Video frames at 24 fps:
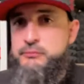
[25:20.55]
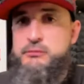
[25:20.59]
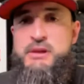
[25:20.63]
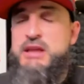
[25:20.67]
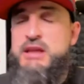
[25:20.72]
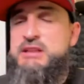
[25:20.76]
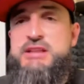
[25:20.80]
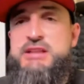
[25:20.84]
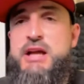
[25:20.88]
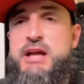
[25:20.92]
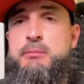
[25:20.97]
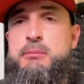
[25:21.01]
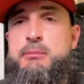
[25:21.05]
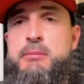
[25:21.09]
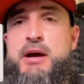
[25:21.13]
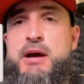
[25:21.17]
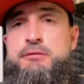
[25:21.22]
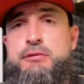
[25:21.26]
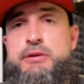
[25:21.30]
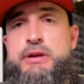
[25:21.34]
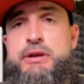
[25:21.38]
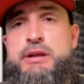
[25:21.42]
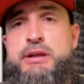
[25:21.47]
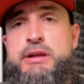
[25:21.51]
It's not my
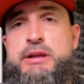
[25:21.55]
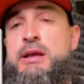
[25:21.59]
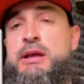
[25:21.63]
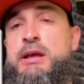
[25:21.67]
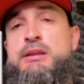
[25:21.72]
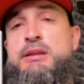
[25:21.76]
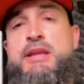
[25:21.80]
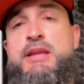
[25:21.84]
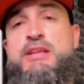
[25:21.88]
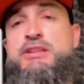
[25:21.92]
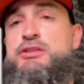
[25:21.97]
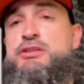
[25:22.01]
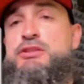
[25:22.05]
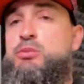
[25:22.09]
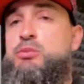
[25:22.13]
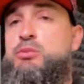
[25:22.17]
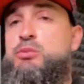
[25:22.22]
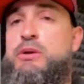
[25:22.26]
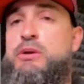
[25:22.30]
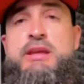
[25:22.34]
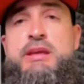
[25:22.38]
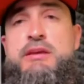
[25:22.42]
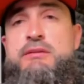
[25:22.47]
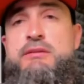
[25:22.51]
friend. They just want
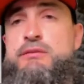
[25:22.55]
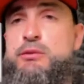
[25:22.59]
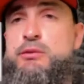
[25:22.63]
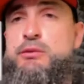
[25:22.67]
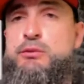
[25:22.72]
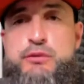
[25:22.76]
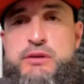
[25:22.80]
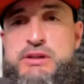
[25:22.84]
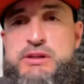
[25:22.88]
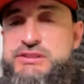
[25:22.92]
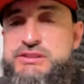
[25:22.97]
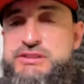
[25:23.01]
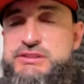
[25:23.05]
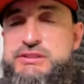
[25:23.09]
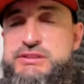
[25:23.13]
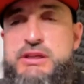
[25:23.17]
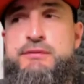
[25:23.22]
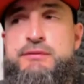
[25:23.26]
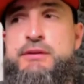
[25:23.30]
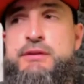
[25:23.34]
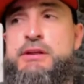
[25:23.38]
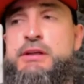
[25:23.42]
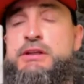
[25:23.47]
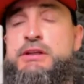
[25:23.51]
to give you free stuff